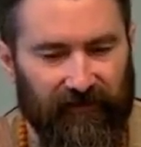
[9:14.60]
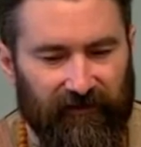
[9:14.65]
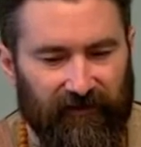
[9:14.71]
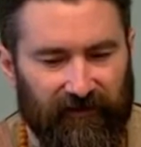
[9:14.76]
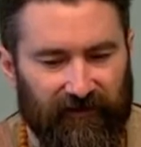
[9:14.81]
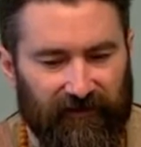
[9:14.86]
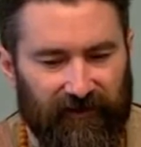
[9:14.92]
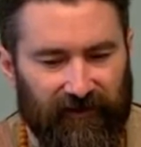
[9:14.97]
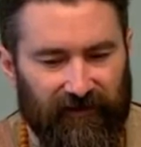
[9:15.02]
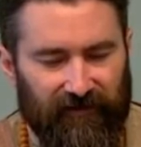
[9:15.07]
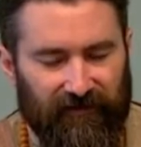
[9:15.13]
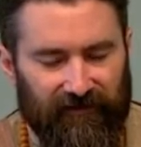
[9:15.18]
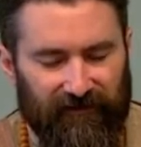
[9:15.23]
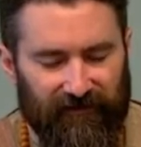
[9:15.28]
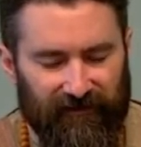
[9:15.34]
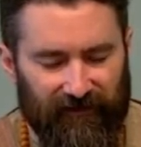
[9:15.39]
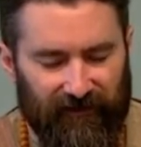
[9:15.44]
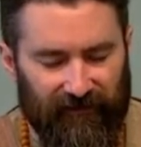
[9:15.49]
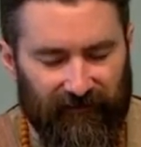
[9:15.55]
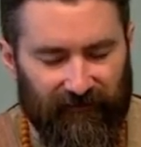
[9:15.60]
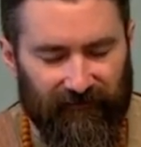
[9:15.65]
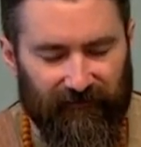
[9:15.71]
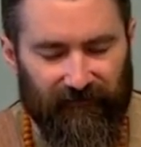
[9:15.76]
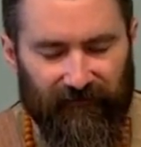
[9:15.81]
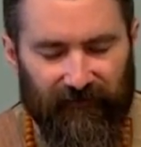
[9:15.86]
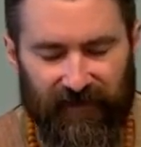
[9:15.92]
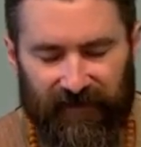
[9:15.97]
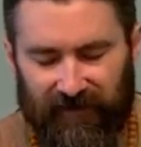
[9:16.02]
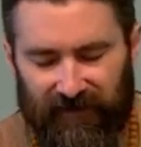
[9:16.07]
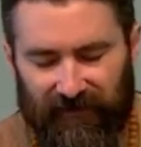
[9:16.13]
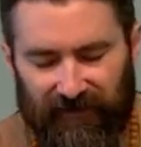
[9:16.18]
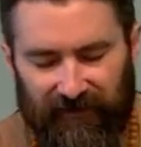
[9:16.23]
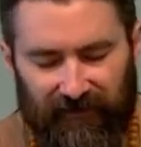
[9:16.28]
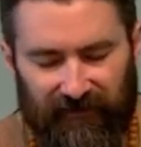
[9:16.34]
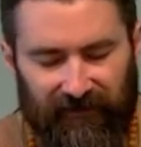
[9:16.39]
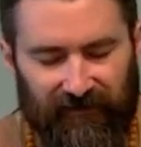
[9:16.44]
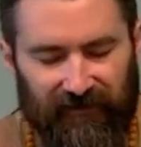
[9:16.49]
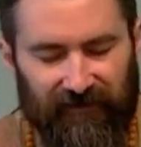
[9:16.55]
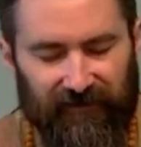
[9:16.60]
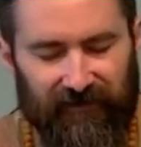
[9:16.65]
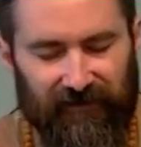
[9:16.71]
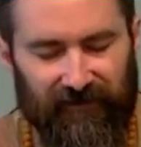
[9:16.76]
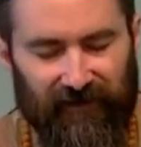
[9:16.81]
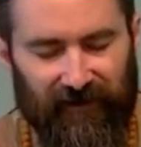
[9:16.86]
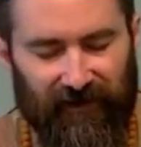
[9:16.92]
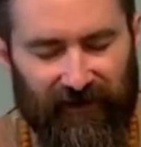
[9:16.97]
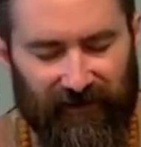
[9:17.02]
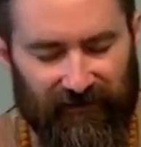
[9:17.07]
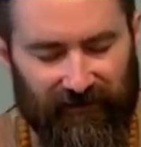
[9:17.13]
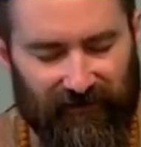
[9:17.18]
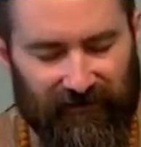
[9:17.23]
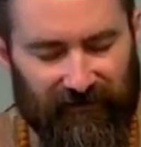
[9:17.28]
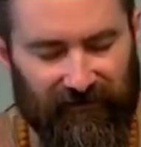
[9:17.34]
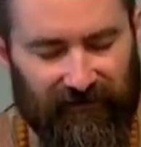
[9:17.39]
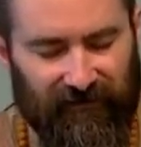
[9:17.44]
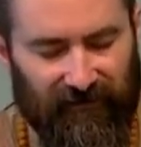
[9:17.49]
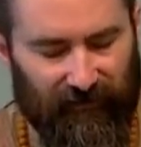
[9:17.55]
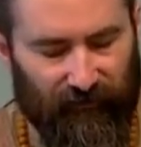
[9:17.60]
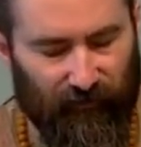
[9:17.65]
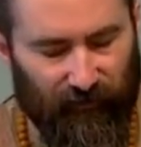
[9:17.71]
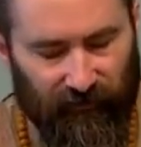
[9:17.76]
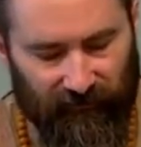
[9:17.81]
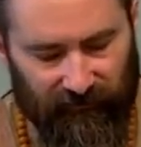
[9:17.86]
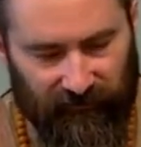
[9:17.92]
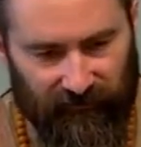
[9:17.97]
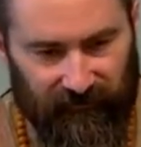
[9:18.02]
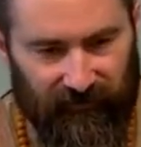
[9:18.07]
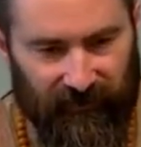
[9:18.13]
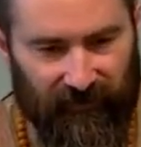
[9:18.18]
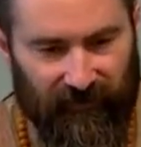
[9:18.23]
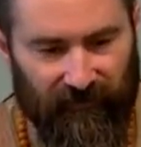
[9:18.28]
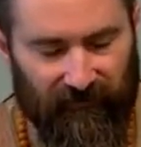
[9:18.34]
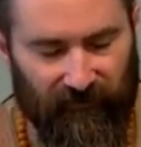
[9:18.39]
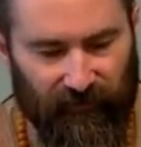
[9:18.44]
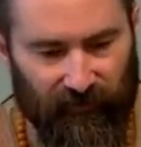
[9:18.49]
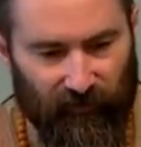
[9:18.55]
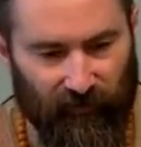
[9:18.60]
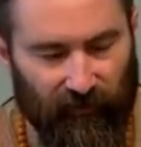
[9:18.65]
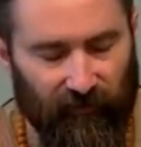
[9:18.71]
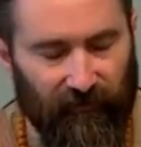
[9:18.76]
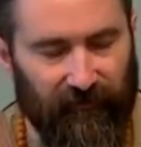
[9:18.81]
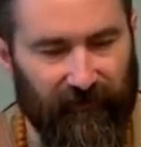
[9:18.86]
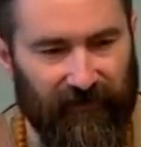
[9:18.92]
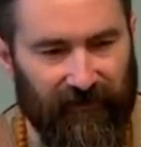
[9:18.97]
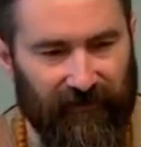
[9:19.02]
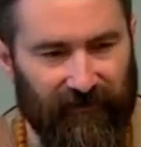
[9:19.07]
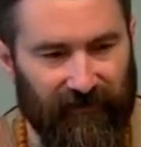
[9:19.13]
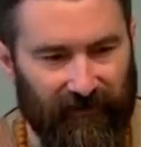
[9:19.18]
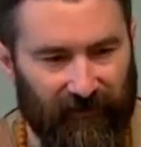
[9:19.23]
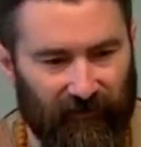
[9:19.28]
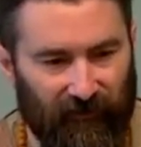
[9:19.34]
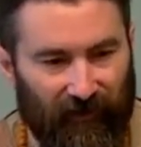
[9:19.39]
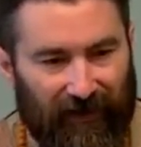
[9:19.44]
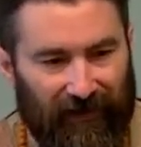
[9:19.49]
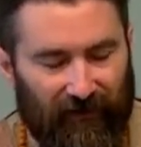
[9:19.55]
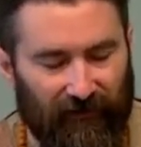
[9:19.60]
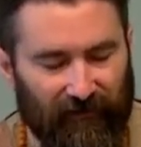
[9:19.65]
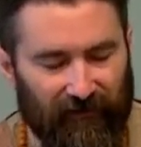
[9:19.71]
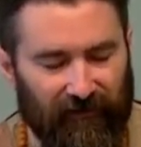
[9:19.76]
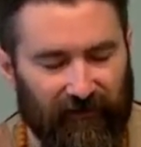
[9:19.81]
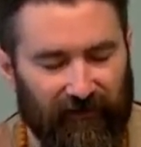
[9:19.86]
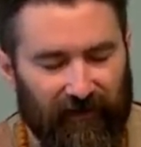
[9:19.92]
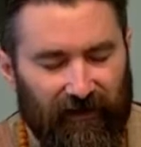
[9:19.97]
Just as seeds and roots become dormant in a drought,